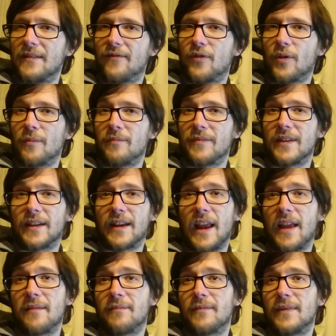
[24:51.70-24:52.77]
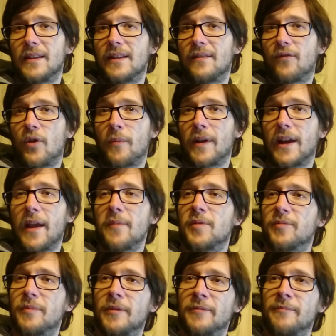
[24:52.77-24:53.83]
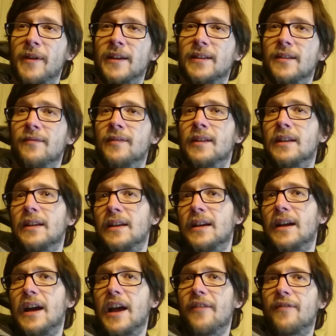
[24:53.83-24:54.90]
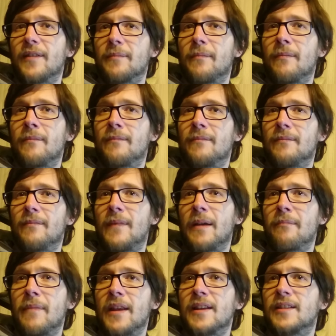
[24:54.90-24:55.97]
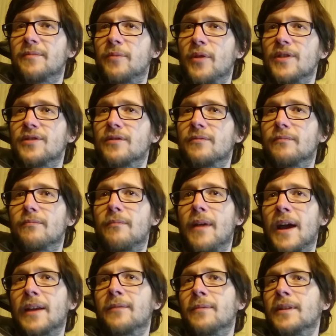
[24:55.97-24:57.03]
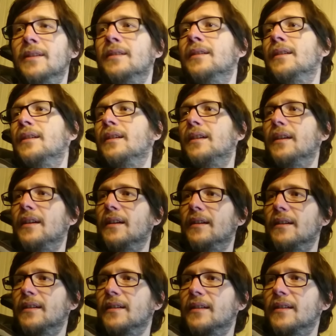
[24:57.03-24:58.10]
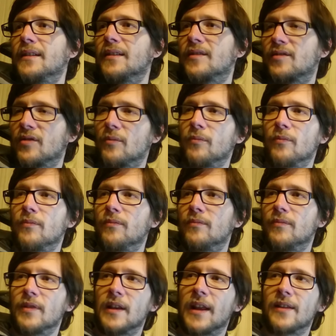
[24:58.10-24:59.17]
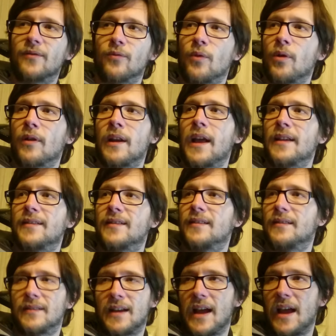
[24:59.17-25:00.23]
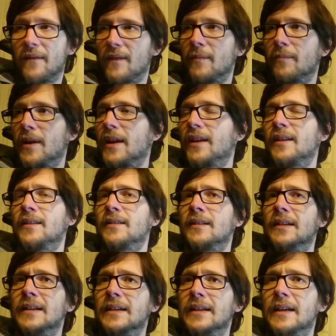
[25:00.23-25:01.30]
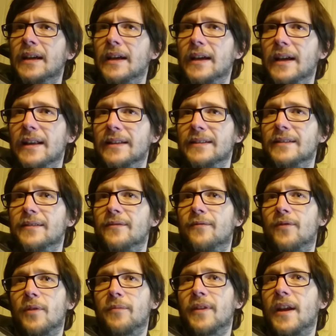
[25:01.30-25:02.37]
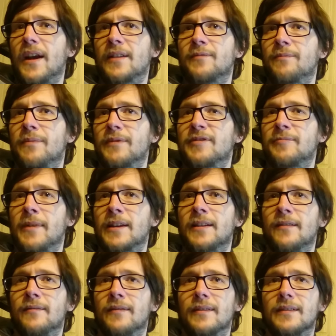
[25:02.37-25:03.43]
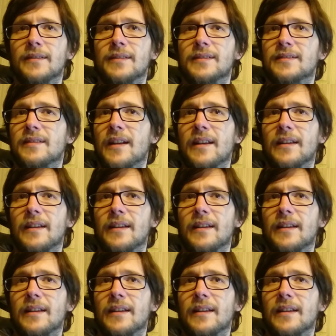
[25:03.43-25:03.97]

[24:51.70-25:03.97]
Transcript: from the game from a game's perspective, I think my main inspiration might be uh, some late roguelikes I've been playing. And from the art perspective, uh, it's